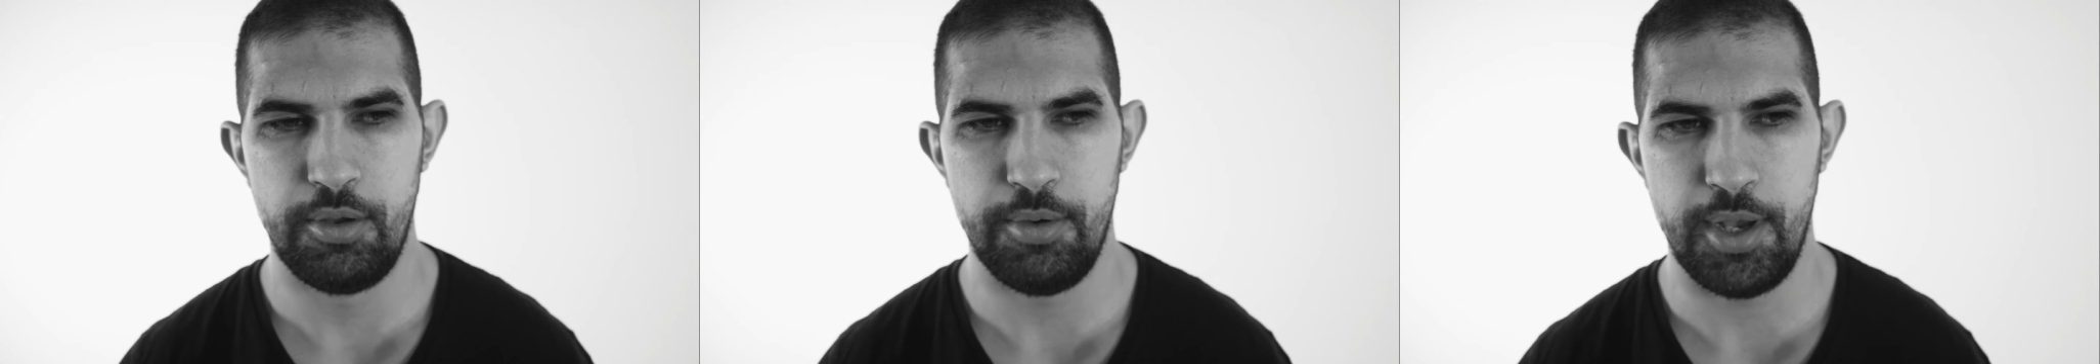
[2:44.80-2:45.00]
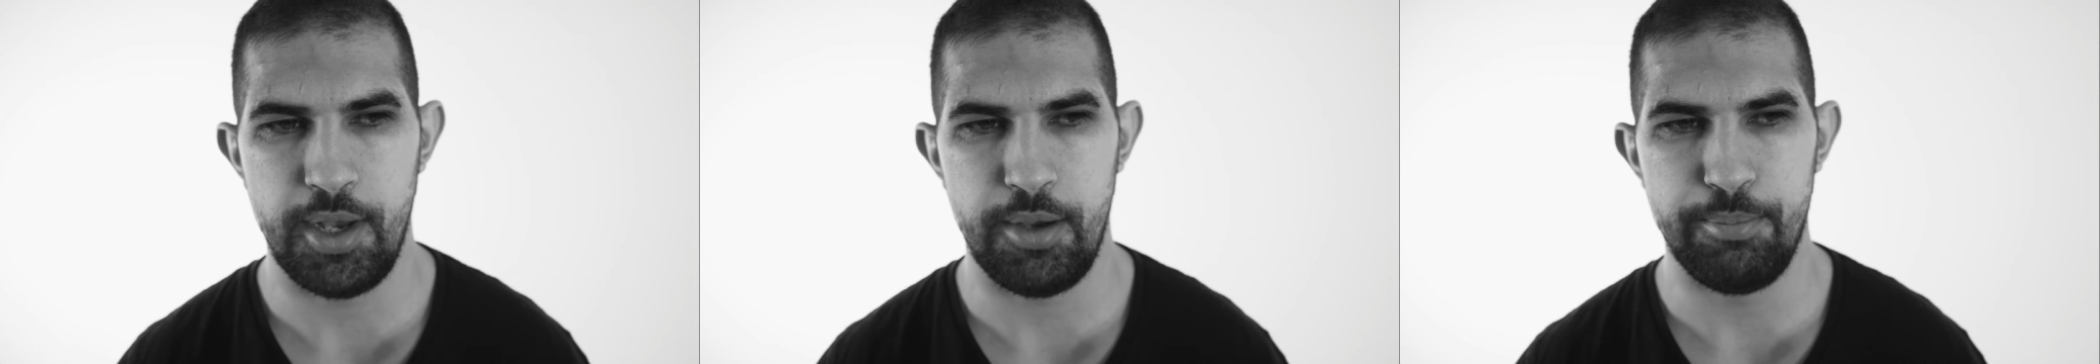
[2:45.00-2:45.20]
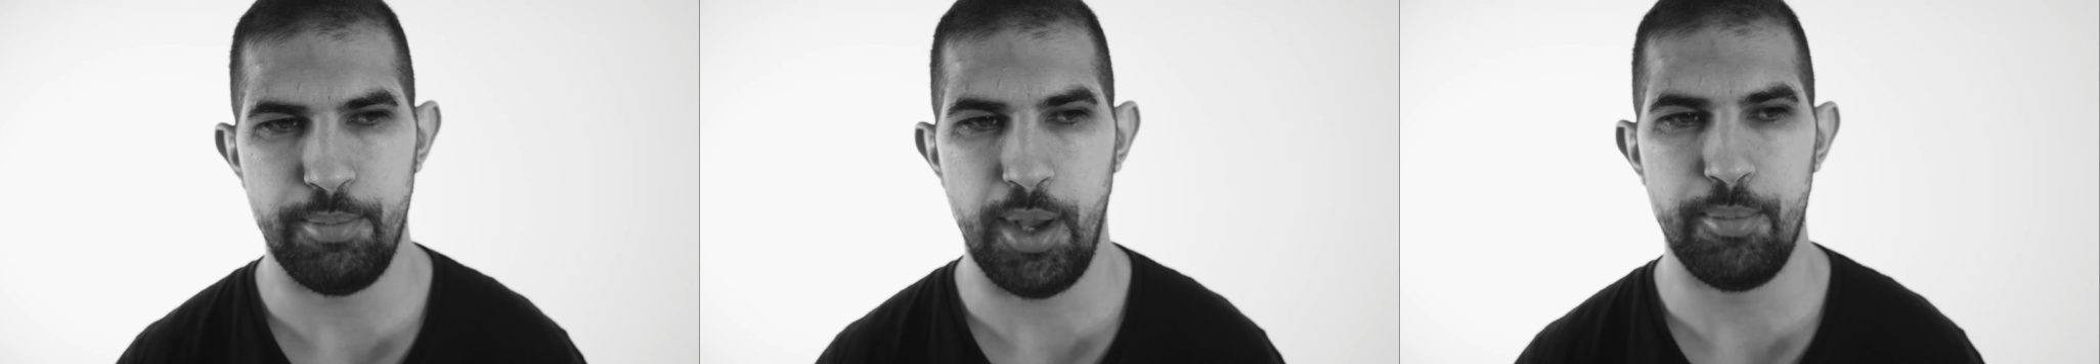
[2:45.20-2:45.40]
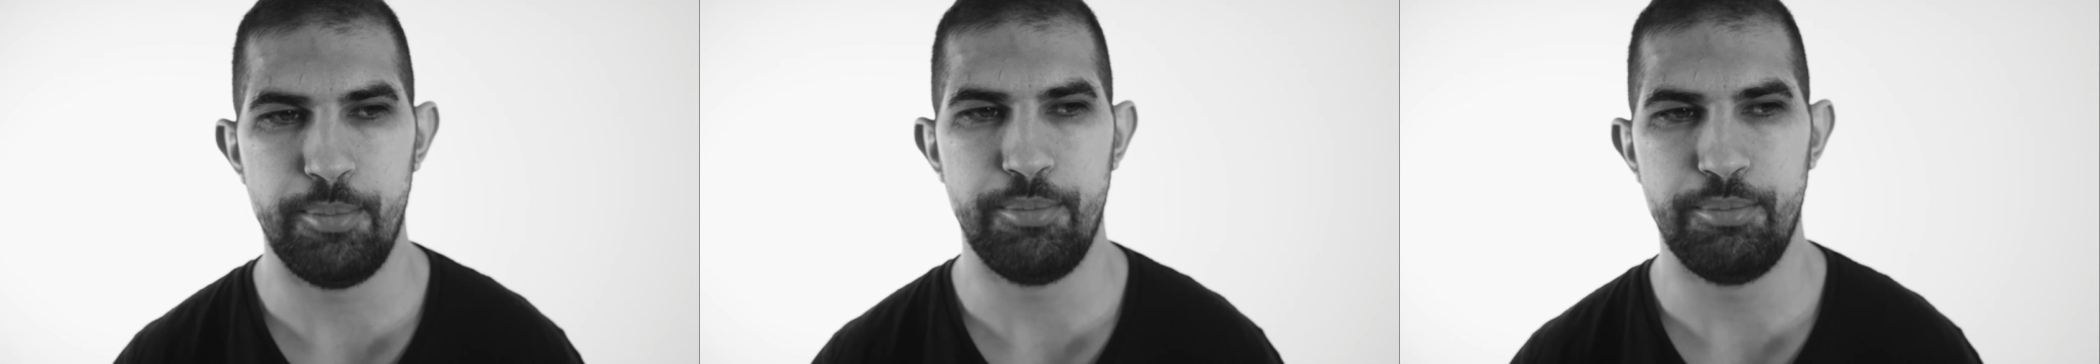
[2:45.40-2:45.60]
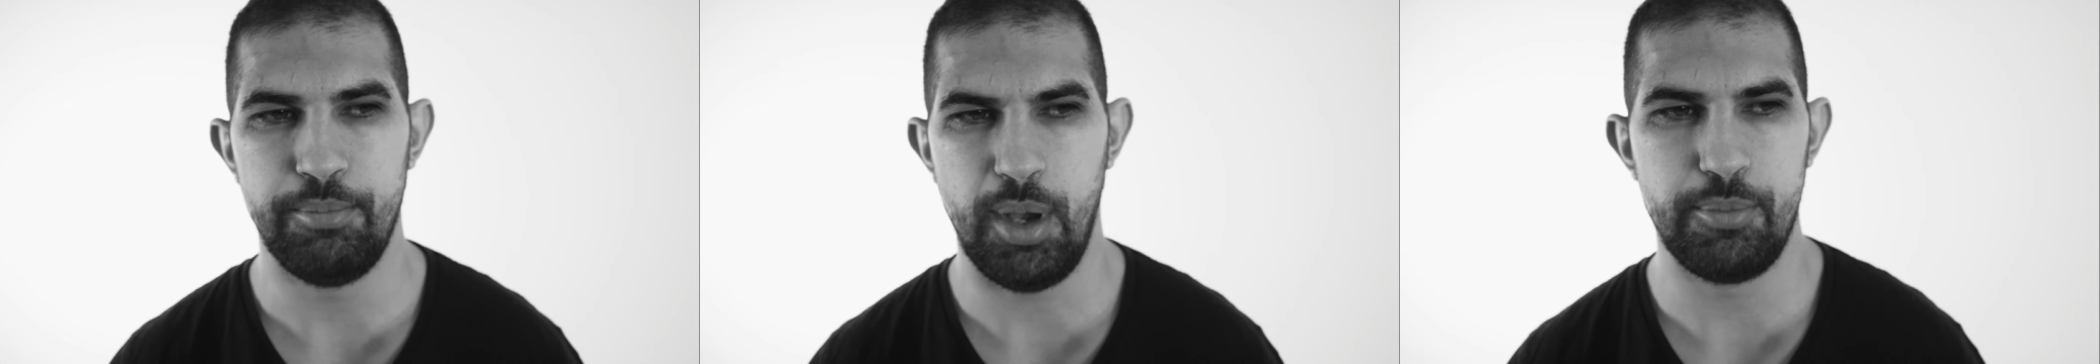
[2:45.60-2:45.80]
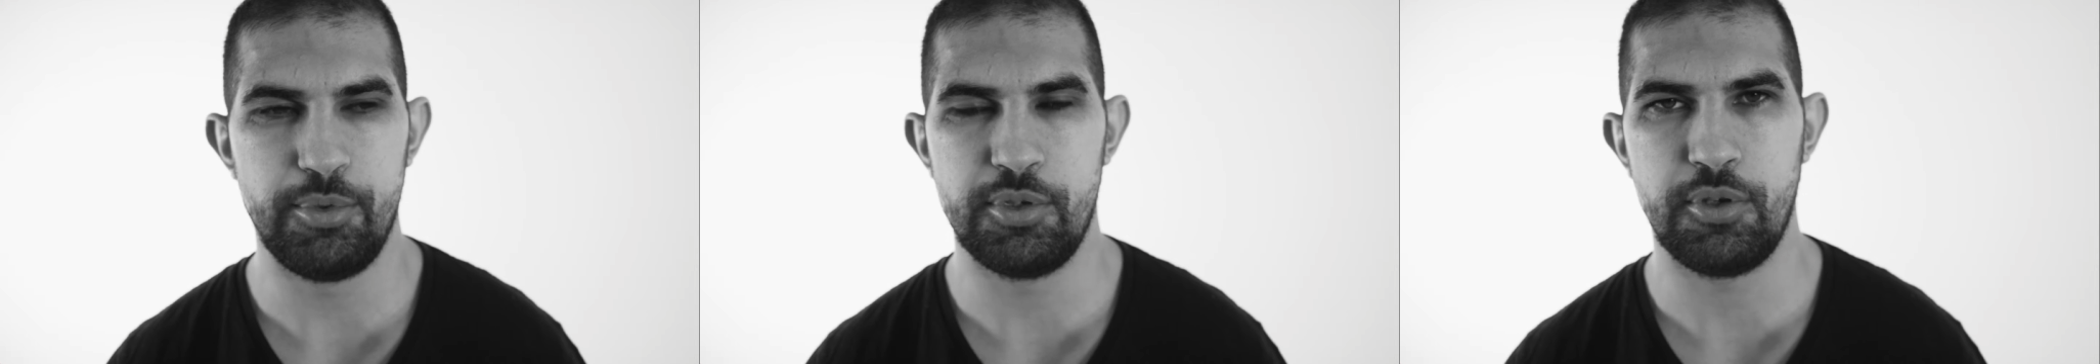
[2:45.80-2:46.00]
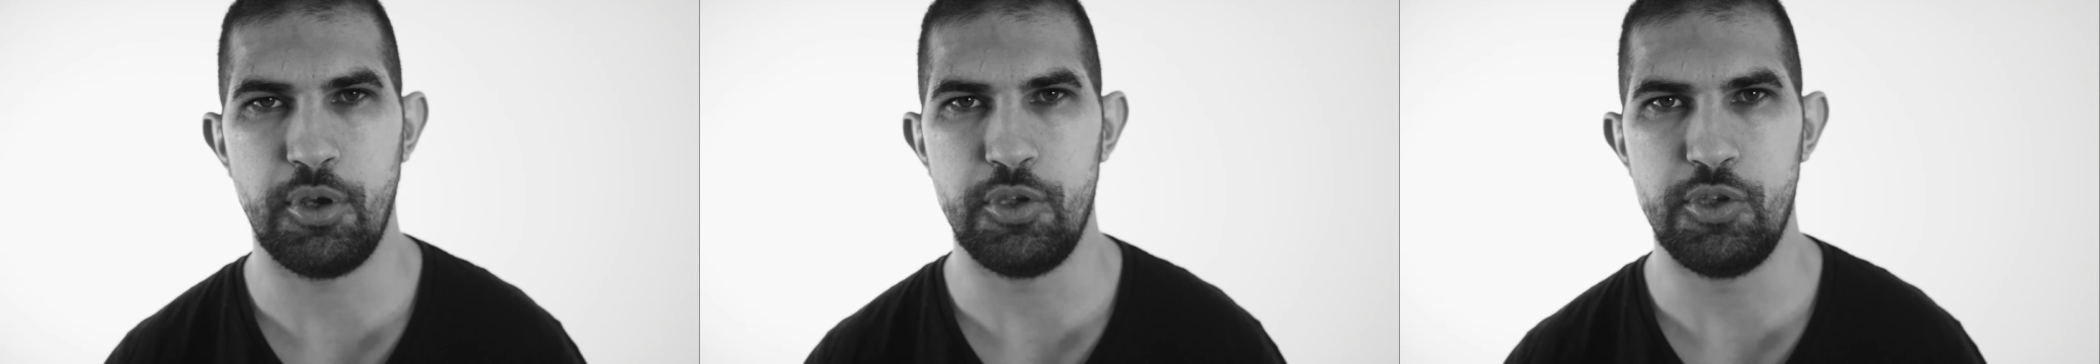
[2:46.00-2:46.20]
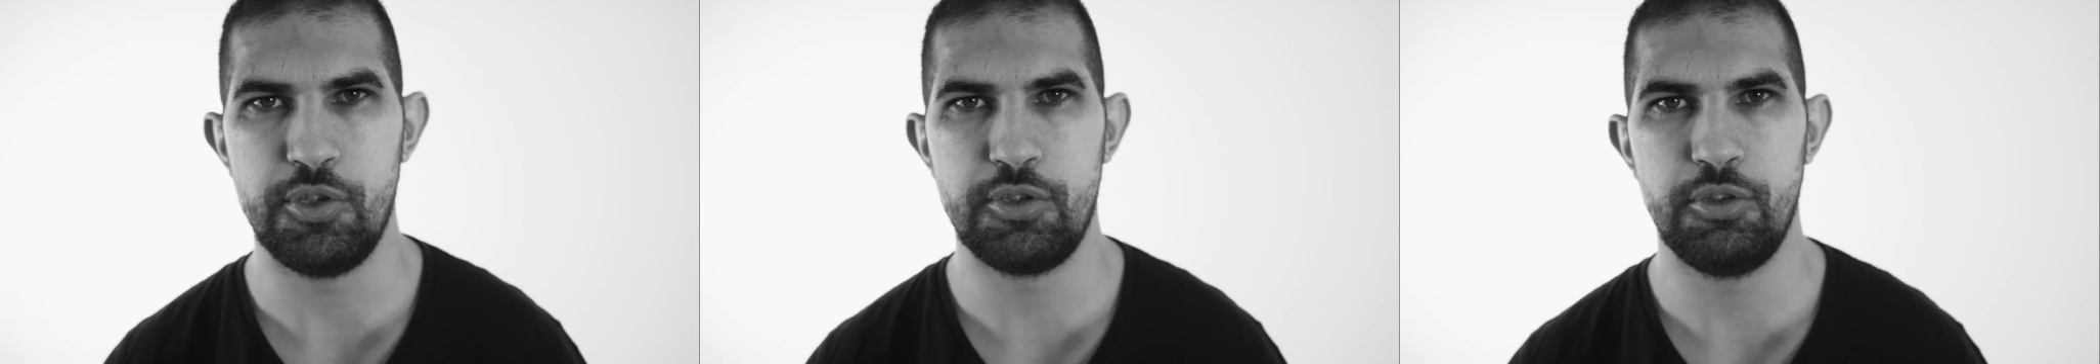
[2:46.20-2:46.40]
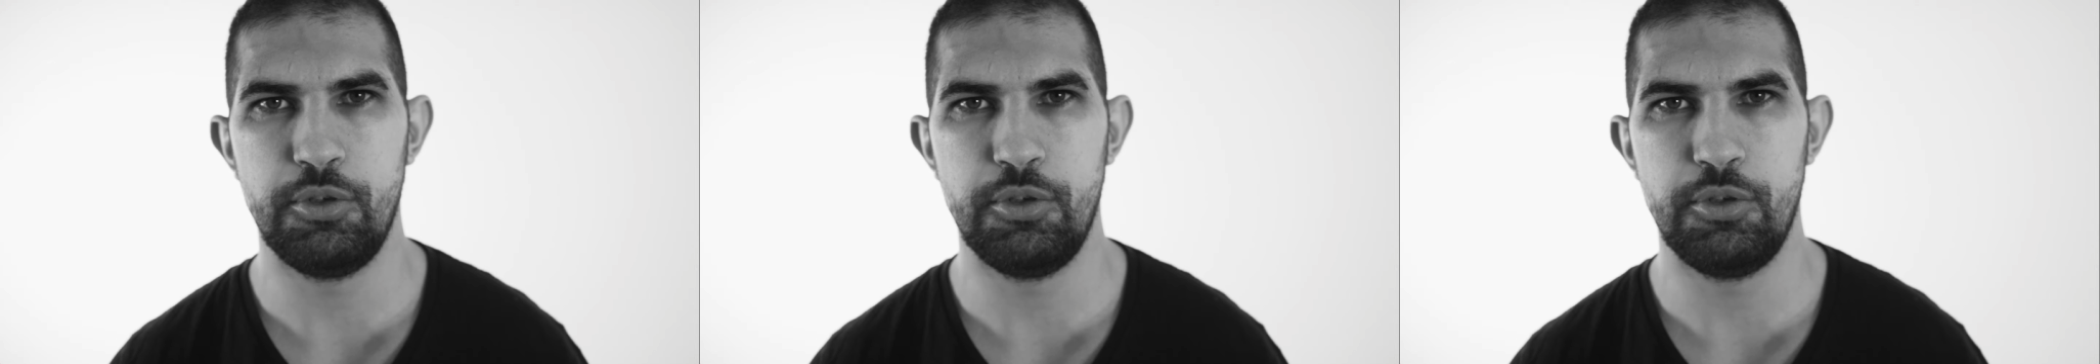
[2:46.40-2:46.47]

Mum just got used